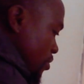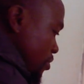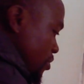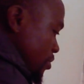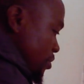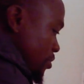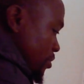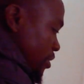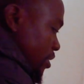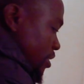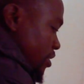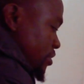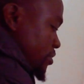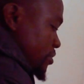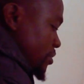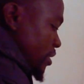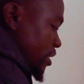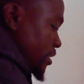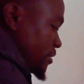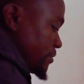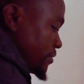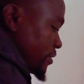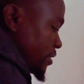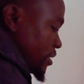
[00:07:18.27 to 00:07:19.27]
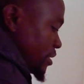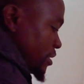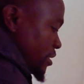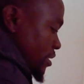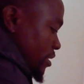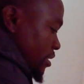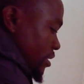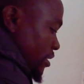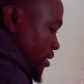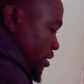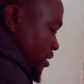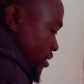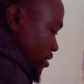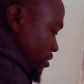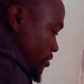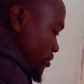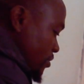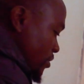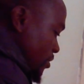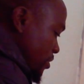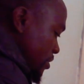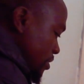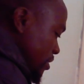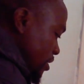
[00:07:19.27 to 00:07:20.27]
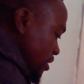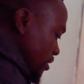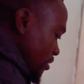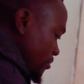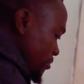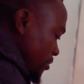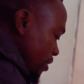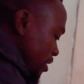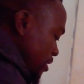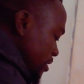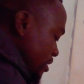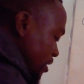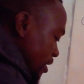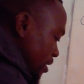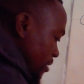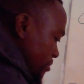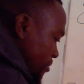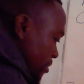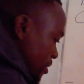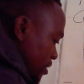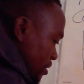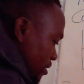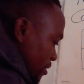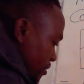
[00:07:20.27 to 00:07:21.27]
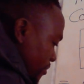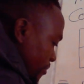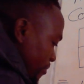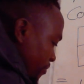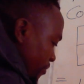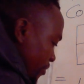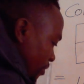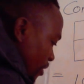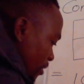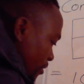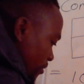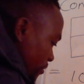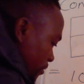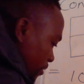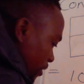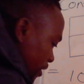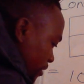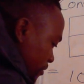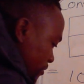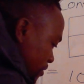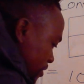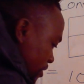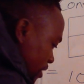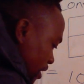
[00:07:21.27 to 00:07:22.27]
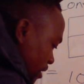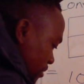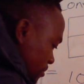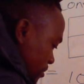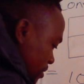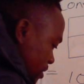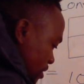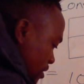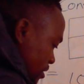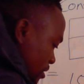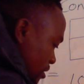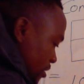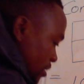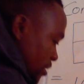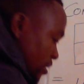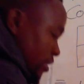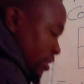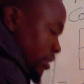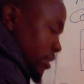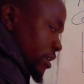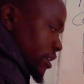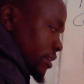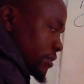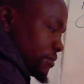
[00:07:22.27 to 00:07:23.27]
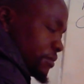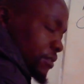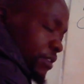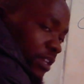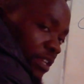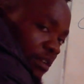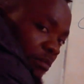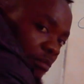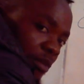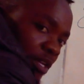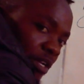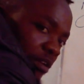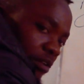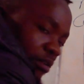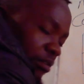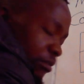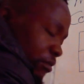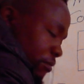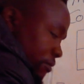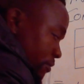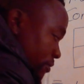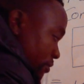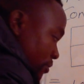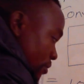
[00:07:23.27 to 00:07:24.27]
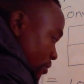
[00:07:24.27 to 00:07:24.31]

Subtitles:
2 into 11, it goes how many times? 5 times, leaving a remainder of